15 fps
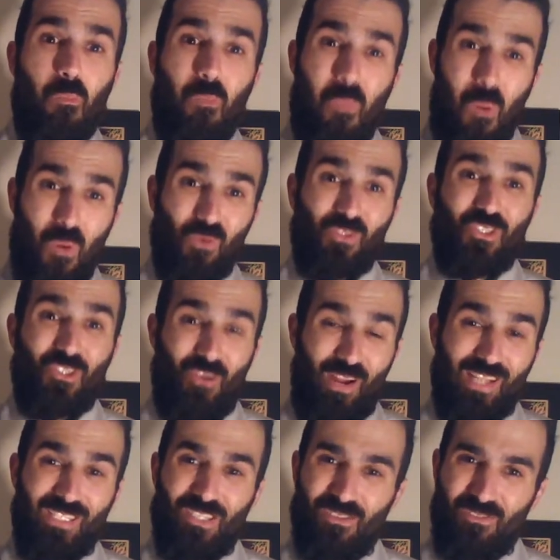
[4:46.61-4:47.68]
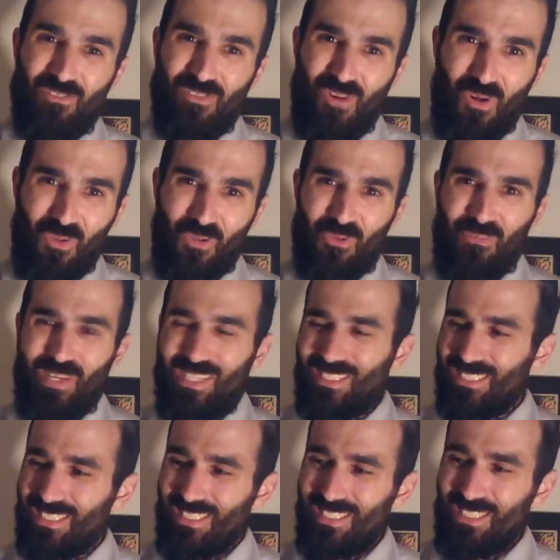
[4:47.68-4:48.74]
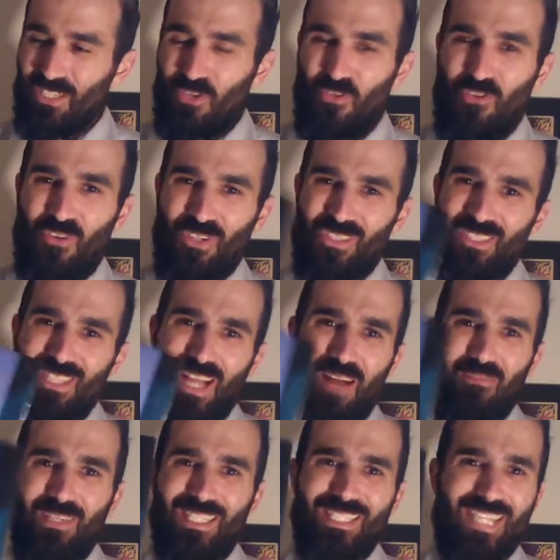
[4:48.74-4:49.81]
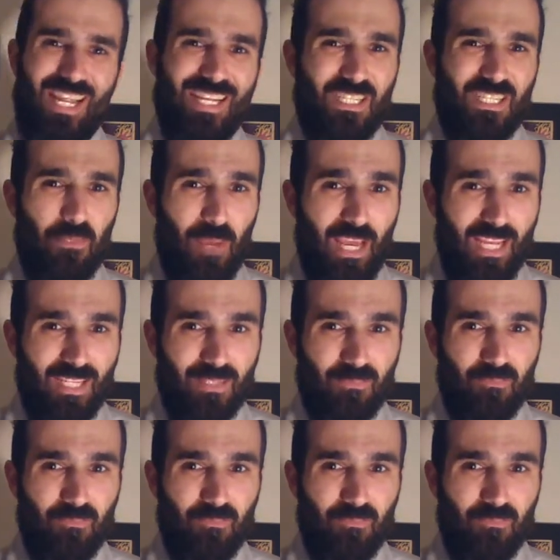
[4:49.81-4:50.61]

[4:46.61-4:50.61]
most trades of Ultimate Universe comics tend to be.